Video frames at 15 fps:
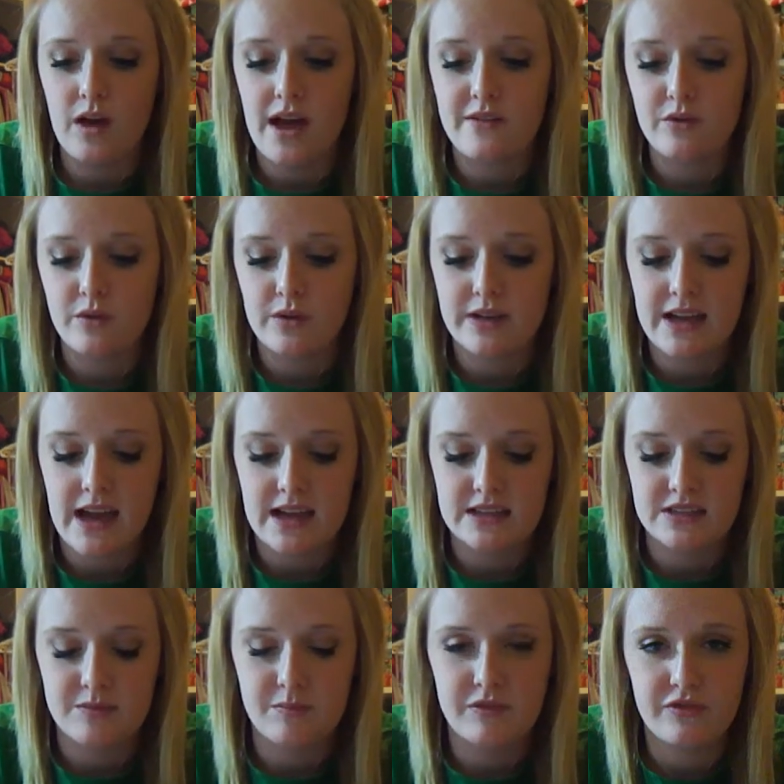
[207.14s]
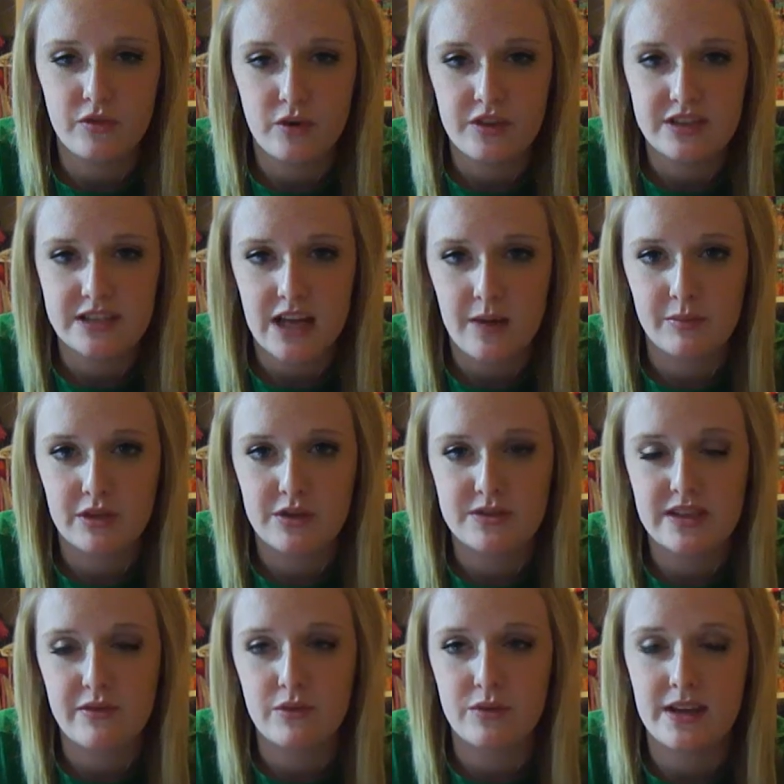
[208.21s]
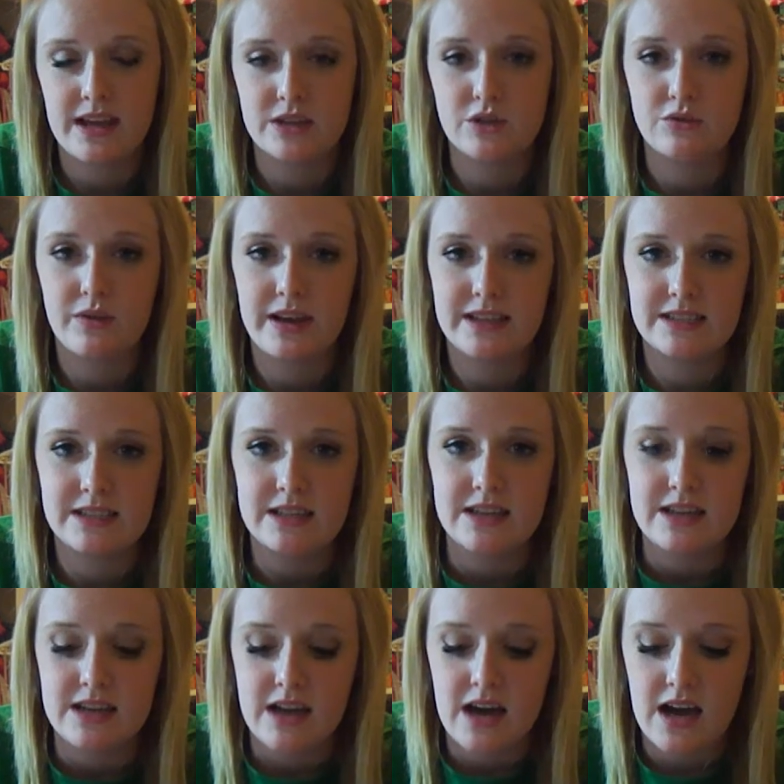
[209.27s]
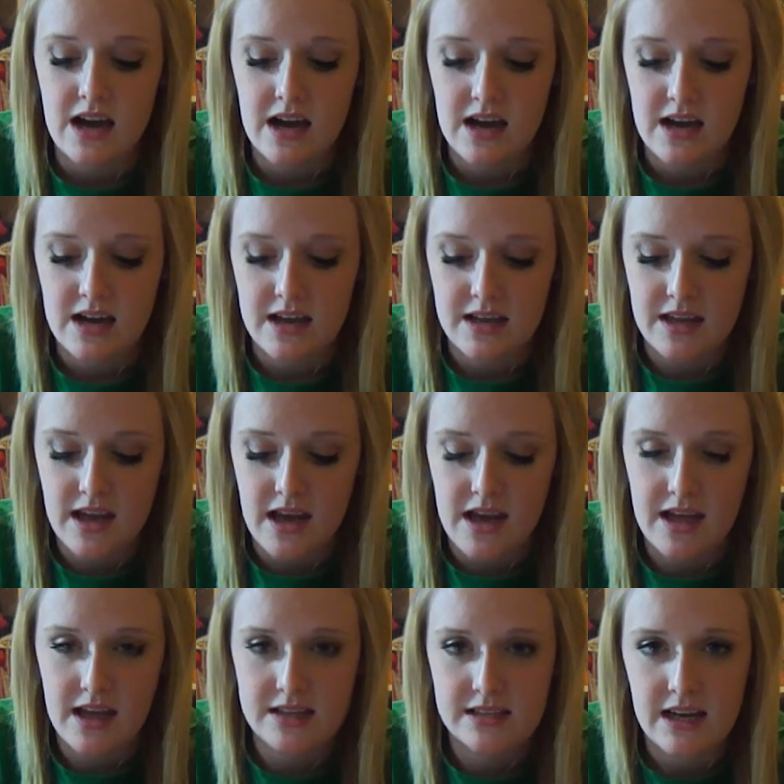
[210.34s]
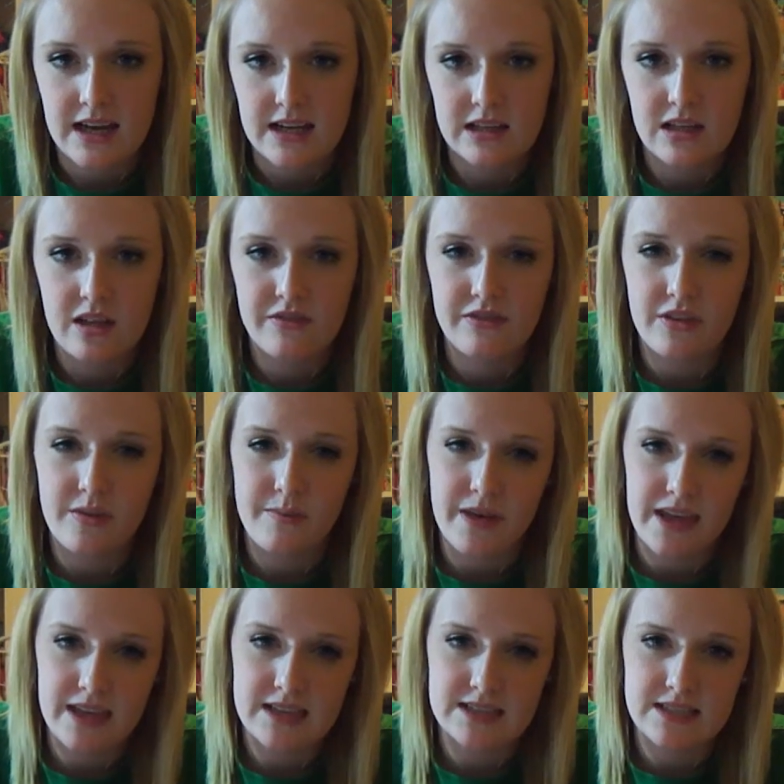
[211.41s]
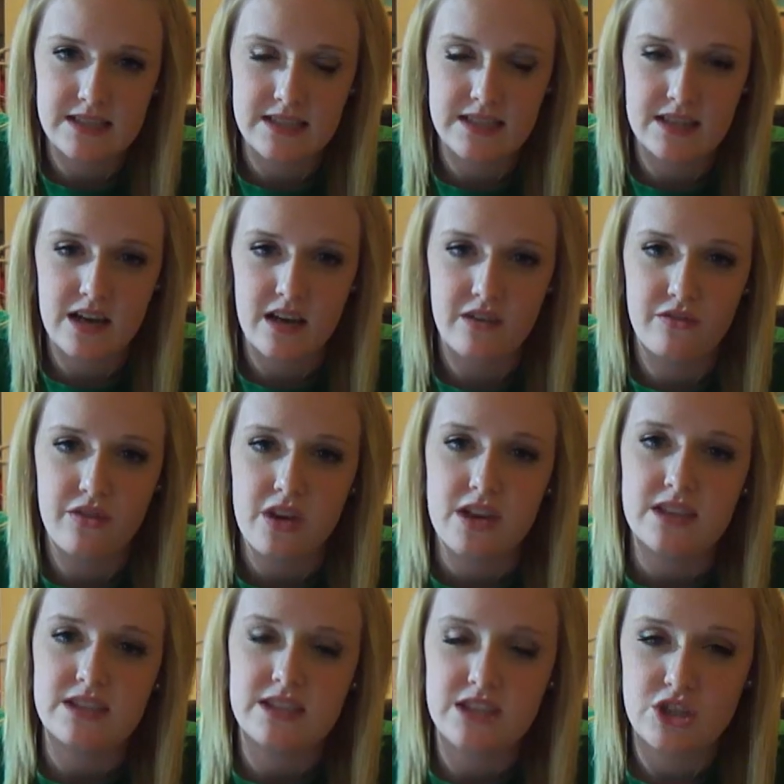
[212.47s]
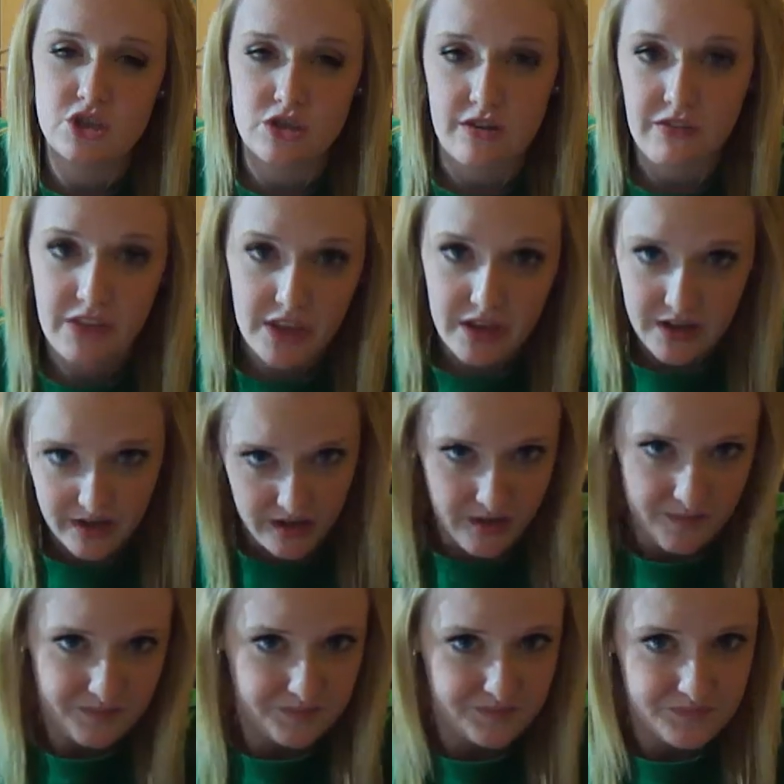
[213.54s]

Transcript: Before the tableaus, everyone had to write a title for the magazine of Teacher of the Year.